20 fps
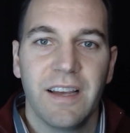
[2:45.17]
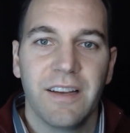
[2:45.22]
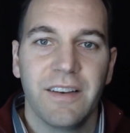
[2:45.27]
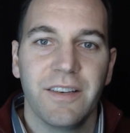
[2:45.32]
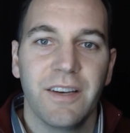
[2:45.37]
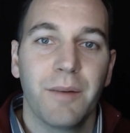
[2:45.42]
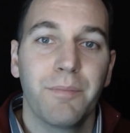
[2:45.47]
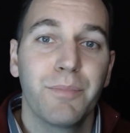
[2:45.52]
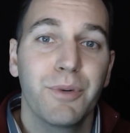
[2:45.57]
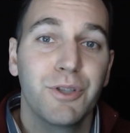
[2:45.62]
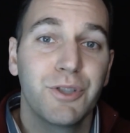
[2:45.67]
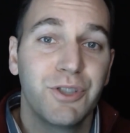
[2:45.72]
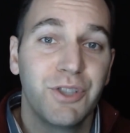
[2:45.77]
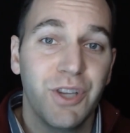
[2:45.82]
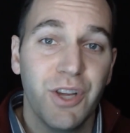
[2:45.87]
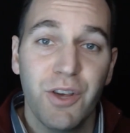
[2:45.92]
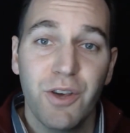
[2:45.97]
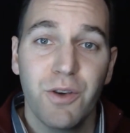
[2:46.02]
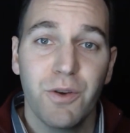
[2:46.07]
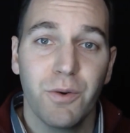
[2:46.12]
Number
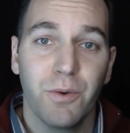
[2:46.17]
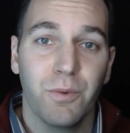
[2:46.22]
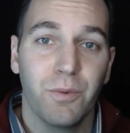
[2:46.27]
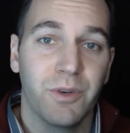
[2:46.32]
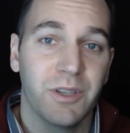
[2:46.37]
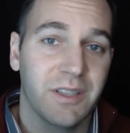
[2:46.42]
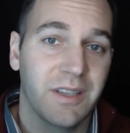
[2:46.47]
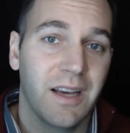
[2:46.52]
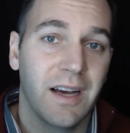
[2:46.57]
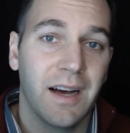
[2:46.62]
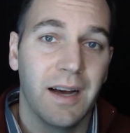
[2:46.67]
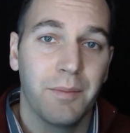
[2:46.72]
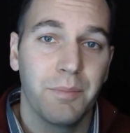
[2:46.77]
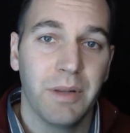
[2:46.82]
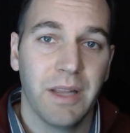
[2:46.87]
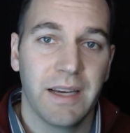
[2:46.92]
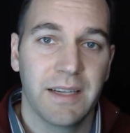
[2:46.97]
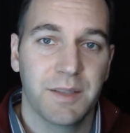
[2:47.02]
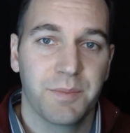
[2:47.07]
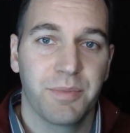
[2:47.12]
2 was
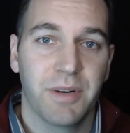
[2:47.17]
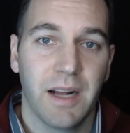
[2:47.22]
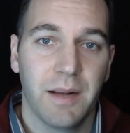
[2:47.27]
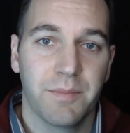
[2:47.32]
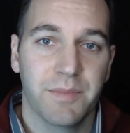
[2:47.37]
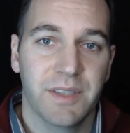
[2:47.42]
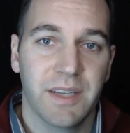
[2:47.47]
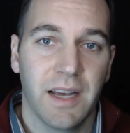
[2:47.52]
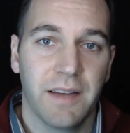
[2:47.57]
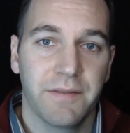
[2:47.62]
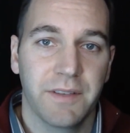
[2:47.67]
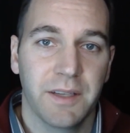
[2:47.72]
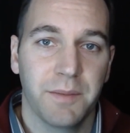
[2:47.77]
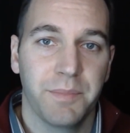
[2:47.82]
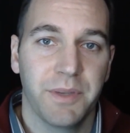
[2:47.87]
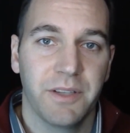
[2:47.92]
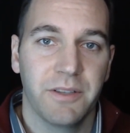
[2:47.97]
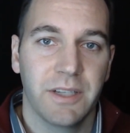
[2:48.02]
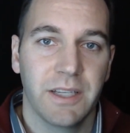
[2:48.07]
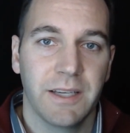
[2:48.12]
complex problem-solving
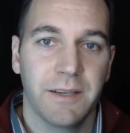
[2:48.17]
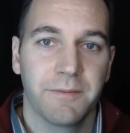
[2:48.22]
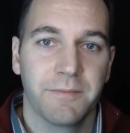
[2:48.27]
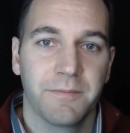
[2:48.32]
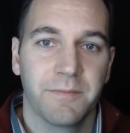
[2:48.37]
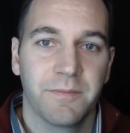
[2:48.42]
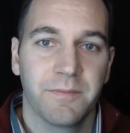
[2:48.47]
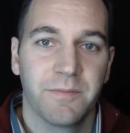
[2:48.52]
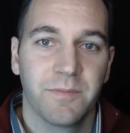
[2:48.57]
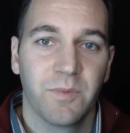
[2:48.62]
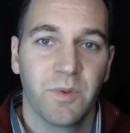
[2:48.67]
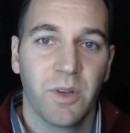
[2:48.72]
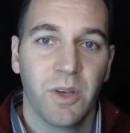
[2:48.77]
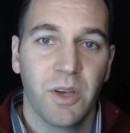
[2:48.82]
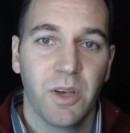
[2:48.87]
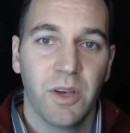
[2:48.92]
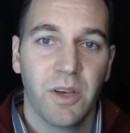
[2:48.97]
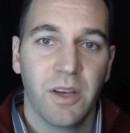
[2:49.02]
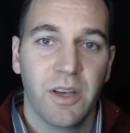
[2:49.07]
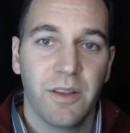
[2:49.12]
ability.
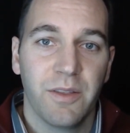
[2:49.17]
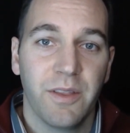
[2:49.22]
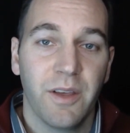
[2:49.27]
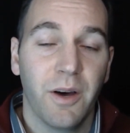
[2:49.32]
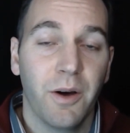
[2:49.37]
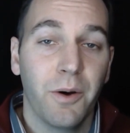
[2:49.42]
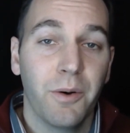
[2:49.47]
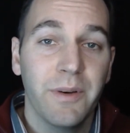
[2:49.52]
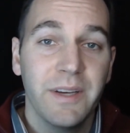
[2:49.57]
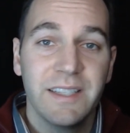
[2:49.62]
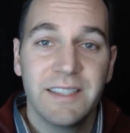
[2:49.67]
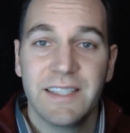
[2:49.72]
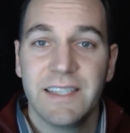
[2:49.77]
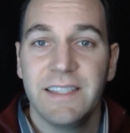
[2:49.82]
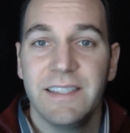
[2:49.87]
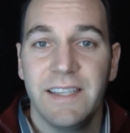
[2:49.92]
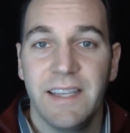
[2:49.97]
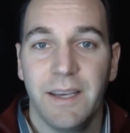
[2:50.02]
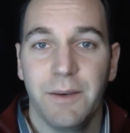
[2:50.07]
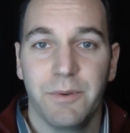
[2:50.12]
The
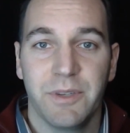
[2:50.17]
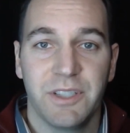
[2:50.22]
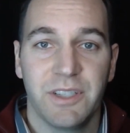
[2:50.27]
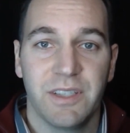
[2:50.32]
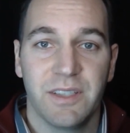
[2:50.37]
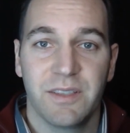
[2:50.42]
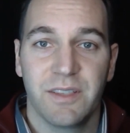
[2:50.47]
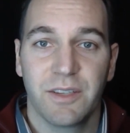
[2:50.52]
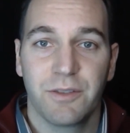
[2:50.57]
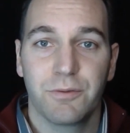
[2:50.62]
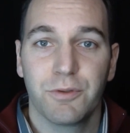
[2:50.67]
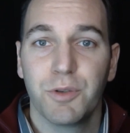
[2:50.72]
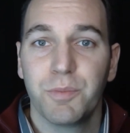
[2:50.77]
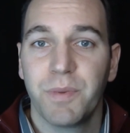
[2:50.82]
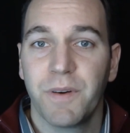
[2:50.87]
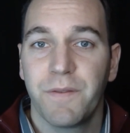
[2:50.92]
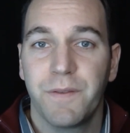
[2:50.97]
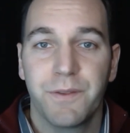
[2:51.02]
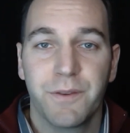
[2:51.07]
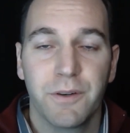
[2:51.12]
OECD, which is a group
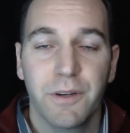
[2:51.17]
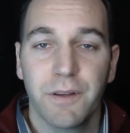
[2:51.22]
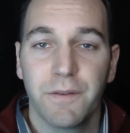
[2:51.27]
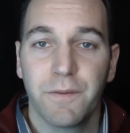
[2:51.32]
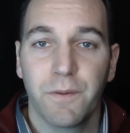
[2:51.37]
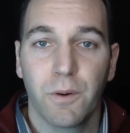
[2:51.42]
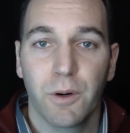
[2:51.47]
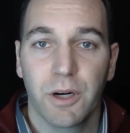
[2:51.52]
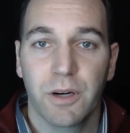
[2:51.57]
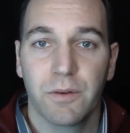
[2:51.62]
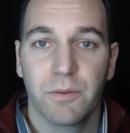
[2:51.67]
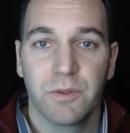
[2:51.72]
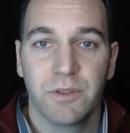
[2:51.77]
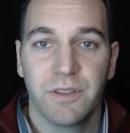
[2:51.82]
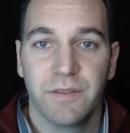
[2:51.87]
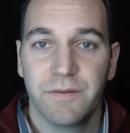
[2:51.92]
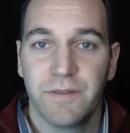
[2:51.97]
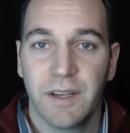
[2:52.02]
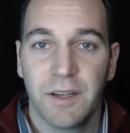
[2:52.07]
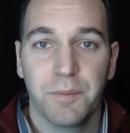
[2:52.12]
of 34
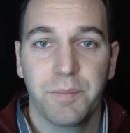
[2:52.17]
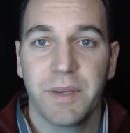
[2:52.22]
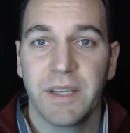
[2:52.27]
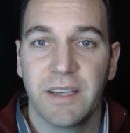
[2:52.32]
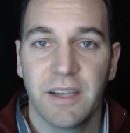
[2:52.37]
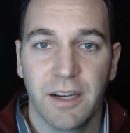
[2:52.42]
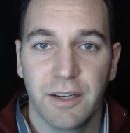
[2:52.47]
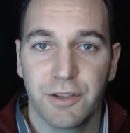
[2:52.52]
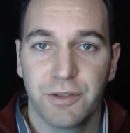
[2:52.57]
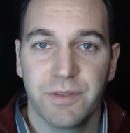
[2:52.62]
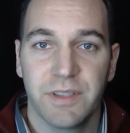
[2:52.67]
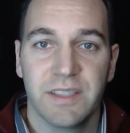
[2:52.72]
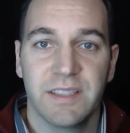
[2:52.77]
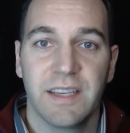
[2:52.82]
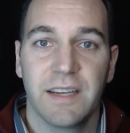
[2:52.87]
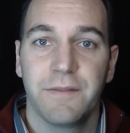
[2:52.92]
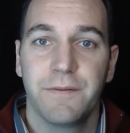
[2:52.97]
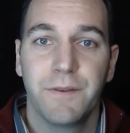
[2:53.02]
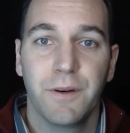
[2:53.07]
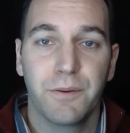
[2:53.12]
developing countries
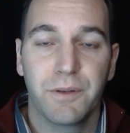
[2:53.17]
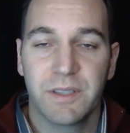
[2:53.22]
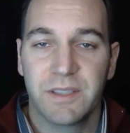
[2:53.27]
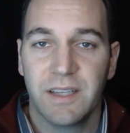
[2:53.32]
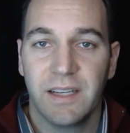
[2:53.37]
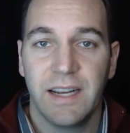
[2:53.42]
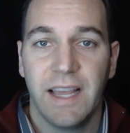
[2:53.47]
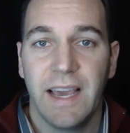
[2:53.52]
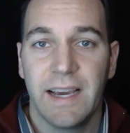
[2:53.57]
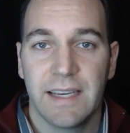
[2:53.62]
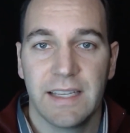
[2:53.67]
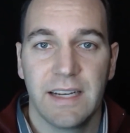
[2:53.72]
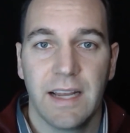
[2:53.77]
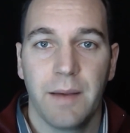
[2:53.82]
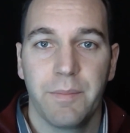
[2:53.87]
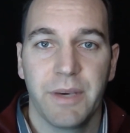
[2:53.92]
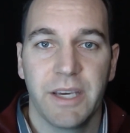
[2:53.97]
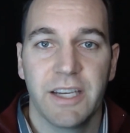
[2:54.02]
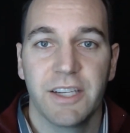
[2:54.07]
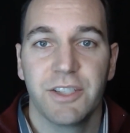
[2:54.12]
that focus on
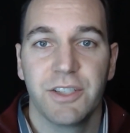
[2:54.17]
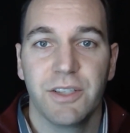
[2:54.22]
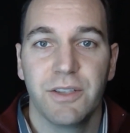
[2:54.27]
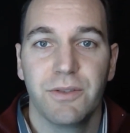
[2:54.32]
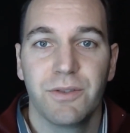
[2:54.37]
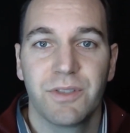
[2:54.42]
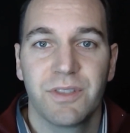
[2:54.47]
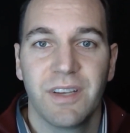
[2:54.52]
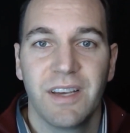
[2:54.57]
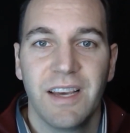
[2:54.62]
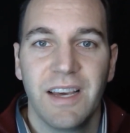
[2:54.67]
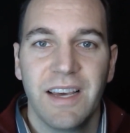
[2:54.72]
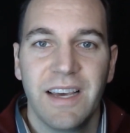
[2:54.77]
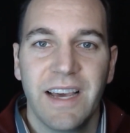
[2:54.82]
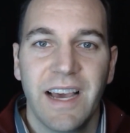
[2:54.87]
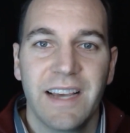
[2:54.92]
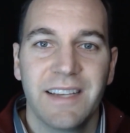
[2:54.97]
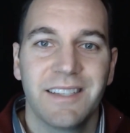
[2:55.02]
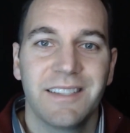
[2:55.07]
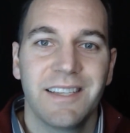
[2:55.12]
economic issues,
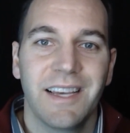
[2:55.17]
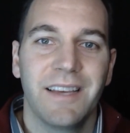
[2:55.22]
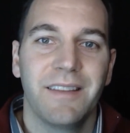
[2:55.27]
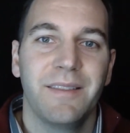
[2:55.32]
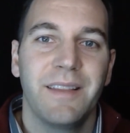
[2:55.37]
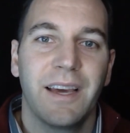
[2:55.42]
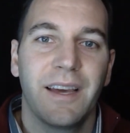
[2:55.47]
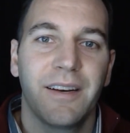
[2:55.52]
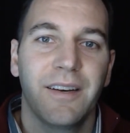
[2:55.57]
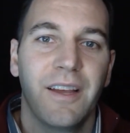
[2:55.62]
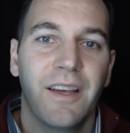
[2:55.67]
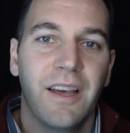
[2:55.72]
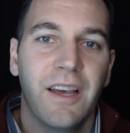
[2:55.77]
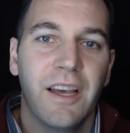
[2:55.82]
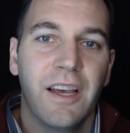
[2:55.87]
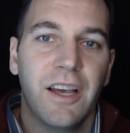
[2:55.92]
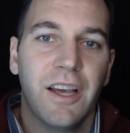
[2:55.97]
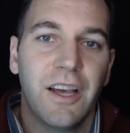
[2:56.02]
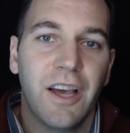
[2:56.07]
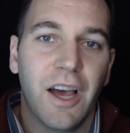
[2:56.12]
has said that
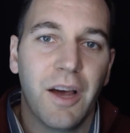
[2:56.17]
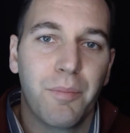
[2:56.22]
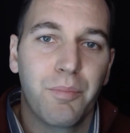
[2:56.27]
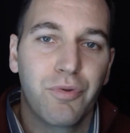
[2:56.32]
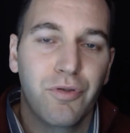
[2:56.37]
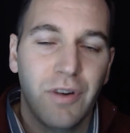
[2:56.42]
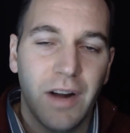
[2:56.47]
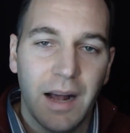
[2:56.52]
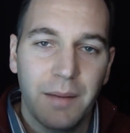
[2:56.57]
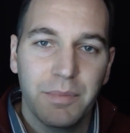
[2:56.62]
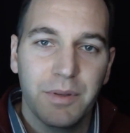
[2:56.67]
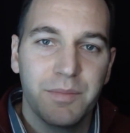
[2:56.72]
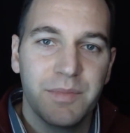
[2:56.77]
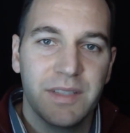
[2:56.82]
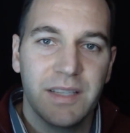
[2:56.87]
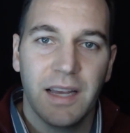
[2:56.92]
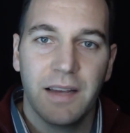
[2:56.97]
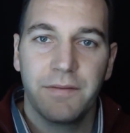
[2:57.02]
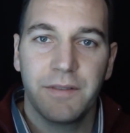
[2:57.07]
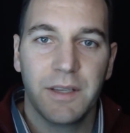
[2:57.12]

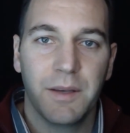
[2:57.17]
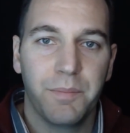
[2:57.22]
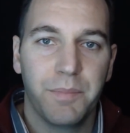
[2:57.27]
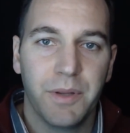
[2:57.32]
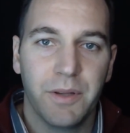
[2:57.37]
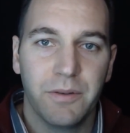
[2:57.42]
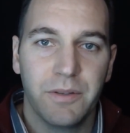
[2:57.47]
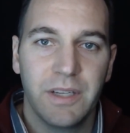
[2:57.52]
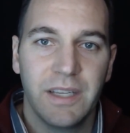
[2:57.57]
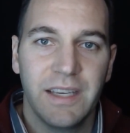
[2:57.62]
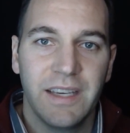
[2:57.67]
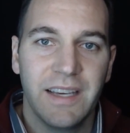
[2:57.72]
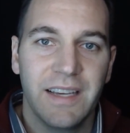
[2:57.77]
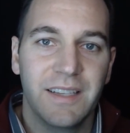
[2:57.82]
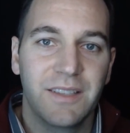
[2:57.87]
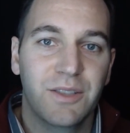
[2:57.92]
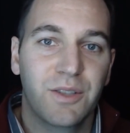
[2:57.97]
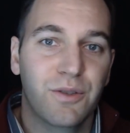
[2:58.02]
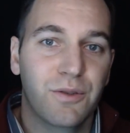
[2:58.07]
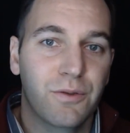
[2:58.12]
problem-solving ability
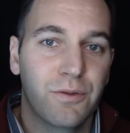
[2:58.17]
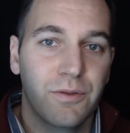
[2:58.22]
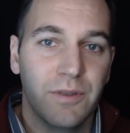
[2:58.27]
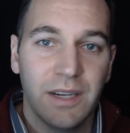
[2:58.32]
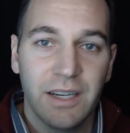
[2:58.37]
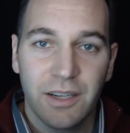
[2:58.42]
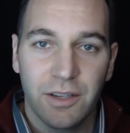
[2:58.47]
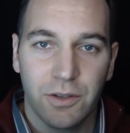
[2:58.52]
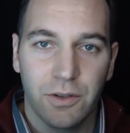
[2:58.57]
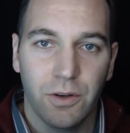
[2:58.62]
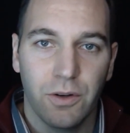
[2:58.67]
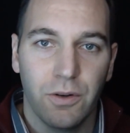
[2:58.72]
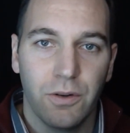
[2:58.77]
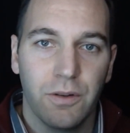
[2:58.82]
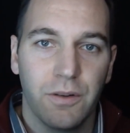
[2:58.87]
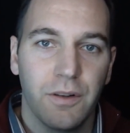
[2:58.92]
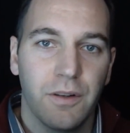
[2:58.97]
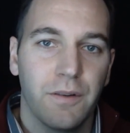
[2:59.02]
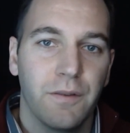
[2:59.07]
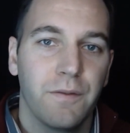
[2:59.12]
is
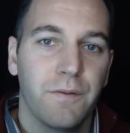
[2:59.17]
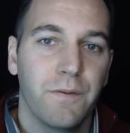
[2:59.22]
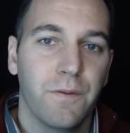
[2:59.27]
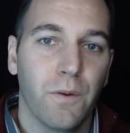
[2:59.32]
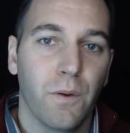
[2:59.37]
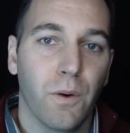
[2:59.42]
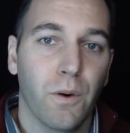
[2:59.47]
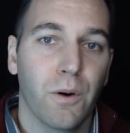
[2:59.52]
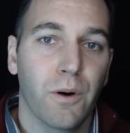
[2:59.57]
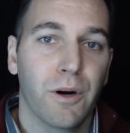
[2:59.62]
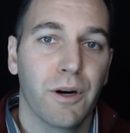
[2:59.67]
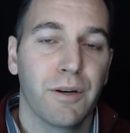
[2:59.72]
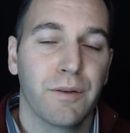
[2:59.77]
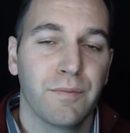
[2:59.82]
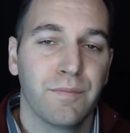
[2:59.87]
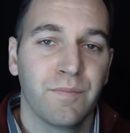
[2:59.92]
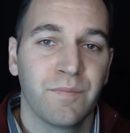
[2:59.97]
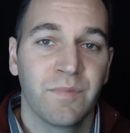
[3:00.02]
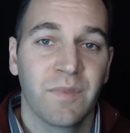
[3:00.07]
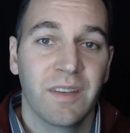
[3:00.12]
critical
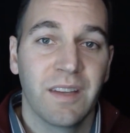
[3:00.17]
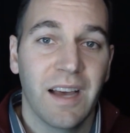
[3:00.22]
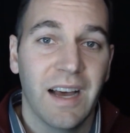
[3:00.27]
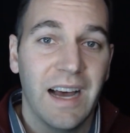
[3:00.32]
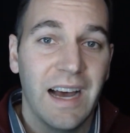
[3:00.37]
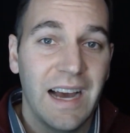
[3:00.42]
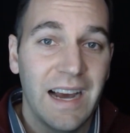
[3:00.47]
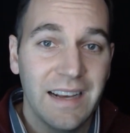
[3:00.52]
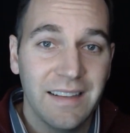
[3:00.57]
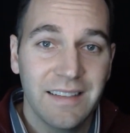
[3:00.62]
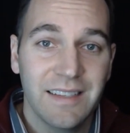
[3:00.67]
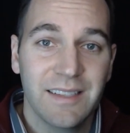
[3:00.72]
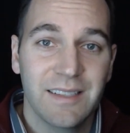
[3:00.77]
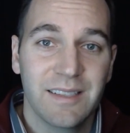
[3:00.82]
for highly